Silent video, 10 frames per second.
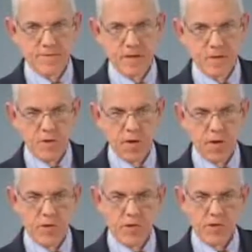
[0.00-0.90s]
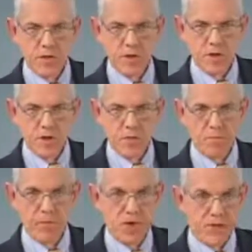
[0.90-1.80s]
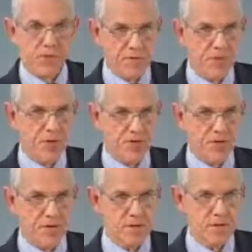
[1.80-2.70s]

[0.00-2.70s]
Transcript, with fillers: When they use the word preservation